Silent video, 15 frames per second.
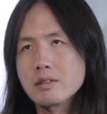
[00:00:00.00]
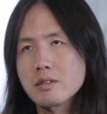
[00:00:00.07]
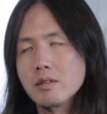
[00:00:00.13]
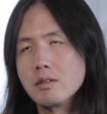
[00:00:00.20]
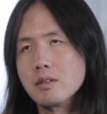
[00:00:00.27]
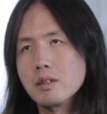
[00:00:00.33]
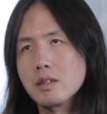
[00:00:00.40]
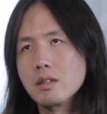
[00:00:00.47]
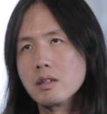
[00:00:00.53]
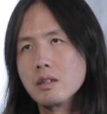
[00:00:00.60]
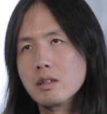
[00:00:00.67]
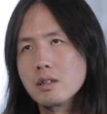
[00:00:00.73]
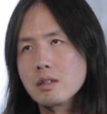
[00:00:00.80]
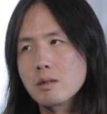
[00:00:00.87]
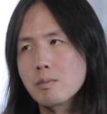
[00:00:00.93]
necessarily
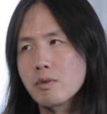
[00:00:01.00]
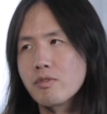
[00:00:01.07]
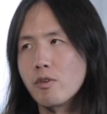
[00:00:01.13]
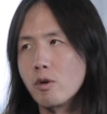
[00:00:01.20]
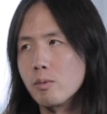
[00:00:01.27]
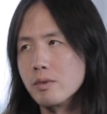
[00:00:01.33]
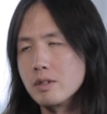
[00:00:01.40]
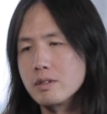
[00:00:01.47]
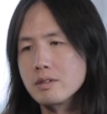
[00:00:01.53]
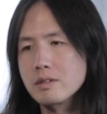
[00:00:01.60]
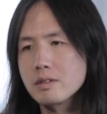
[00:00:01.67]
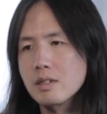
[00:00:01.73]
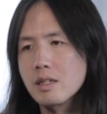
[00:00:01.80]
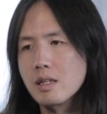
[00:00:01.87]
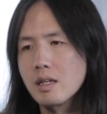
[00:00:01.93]
the
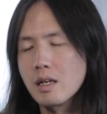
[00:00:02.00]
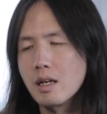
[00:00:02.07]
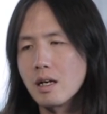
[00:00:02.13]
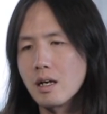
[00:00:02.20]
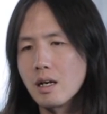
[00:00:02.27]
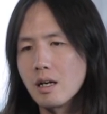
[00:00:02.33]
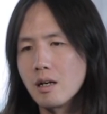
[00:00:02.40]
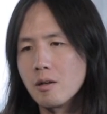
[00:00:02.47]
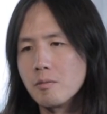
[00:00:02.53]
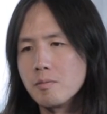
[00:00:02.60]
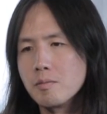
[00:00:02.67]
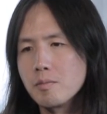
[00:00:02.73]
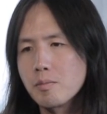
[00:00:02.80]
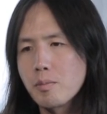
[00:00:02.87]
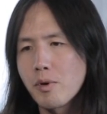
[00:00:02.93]
performance,
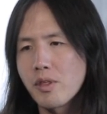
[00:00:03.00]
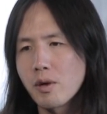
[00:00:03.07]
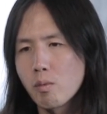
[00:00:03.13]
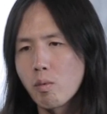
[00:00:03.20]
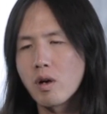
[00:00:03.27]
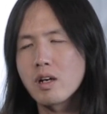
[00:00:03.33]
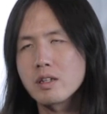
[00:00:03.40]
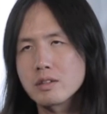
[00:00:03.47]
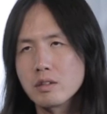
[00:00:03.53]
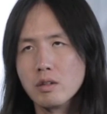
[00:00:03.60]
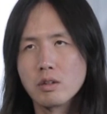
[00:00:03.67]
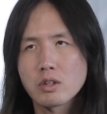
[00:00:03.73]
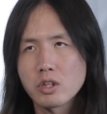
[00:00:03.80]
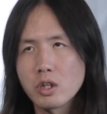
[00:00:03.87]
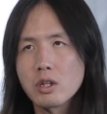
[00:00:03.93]
but they want it
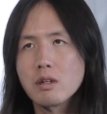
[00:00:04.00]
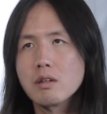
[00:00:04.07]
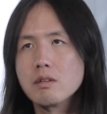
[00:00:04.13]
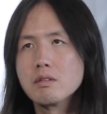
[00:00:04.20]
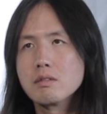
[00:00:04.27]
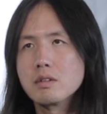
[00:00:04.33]
to look good,